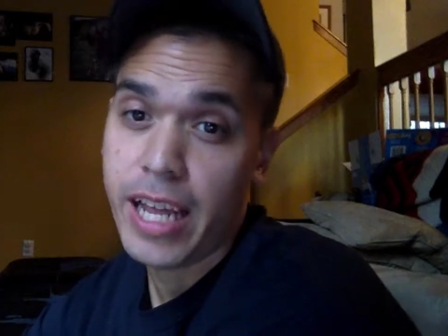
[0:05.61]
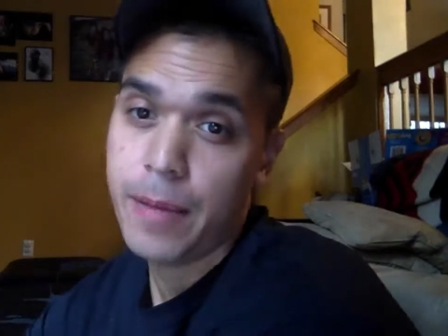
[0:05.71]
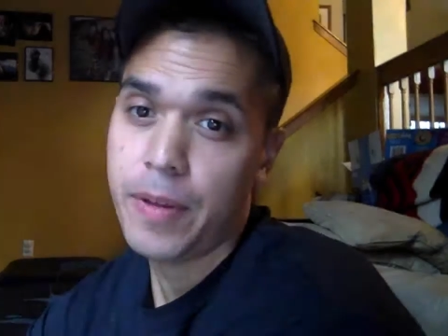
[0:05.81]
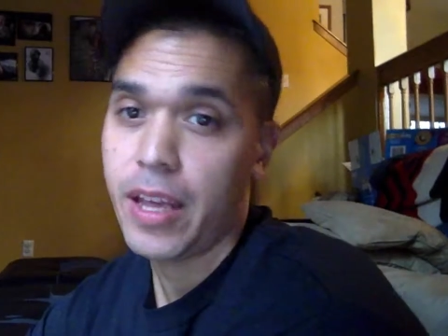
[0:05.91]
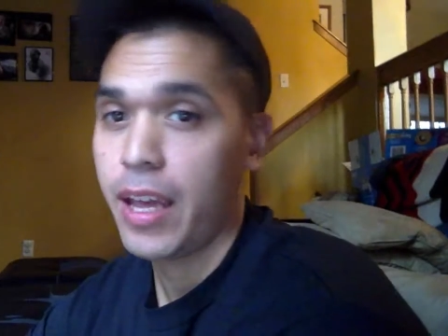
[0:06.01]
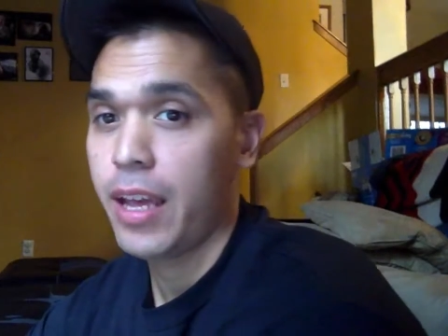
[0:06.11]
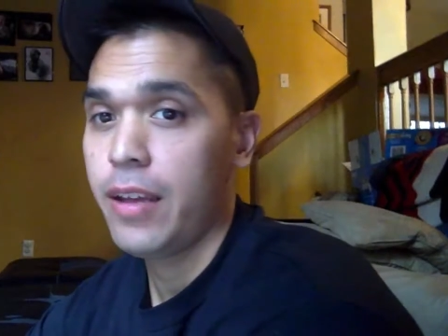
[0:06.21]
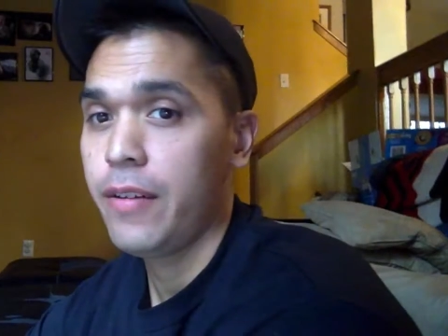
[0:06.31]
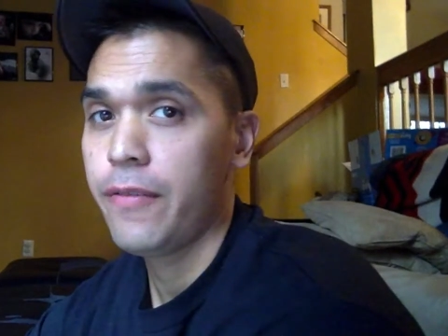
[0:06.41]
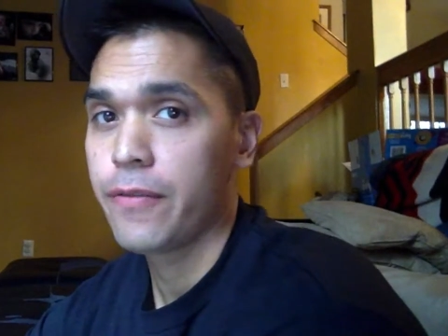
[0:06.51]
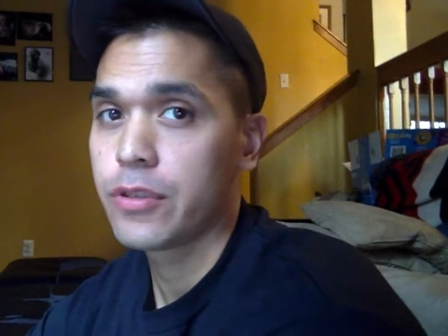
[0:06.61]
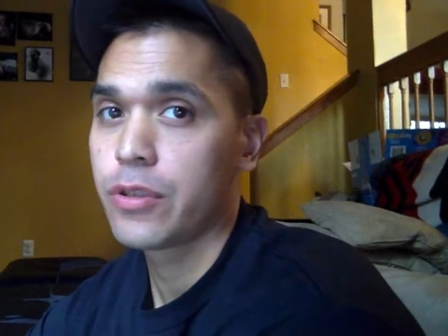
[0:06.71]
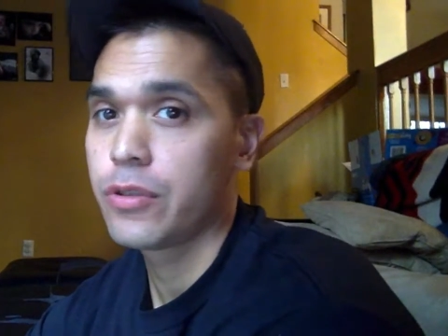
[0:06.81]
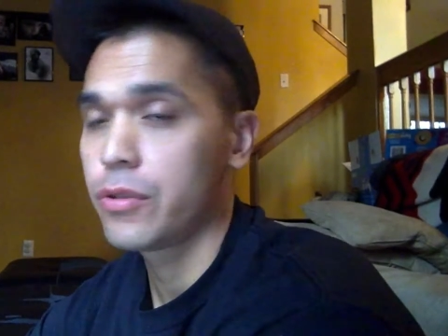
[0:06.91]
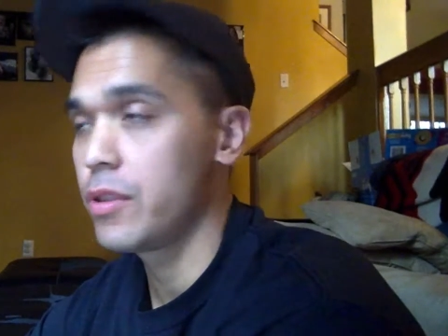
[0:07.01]
ABA for
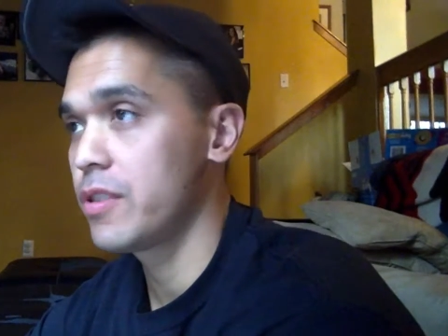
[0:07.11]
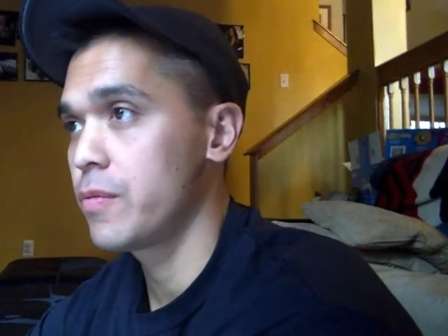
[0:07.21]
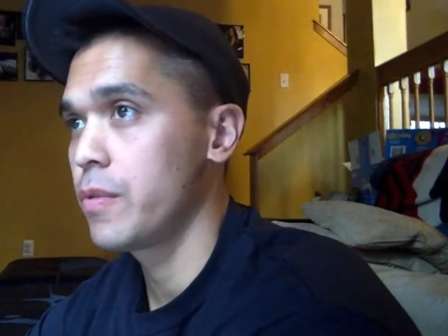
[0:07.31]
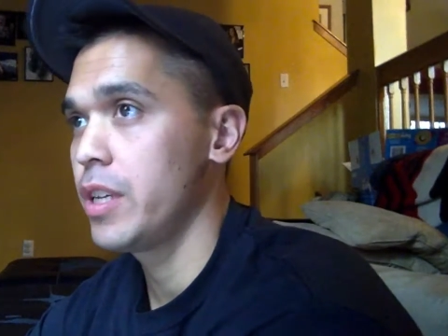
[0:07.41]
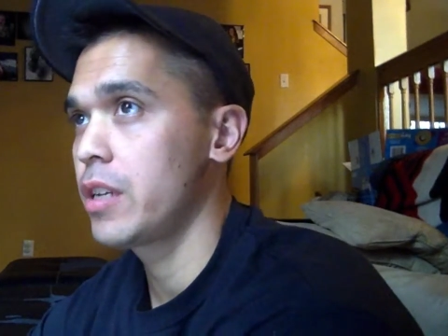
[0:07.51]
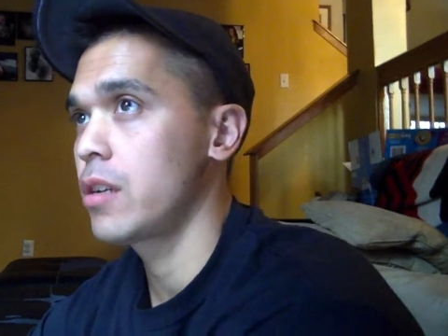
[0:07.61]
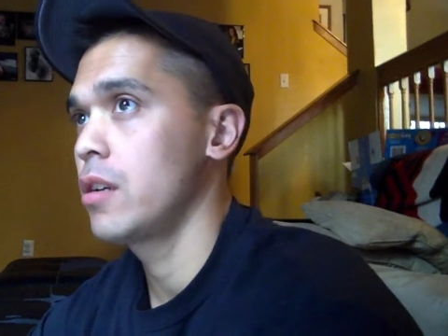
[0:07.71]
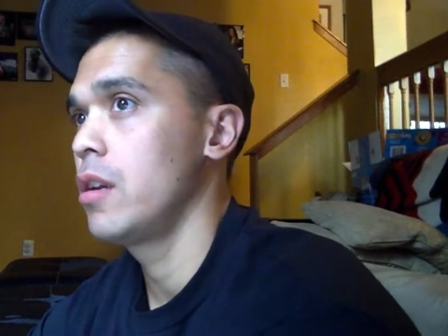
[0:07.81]
JoJo this week.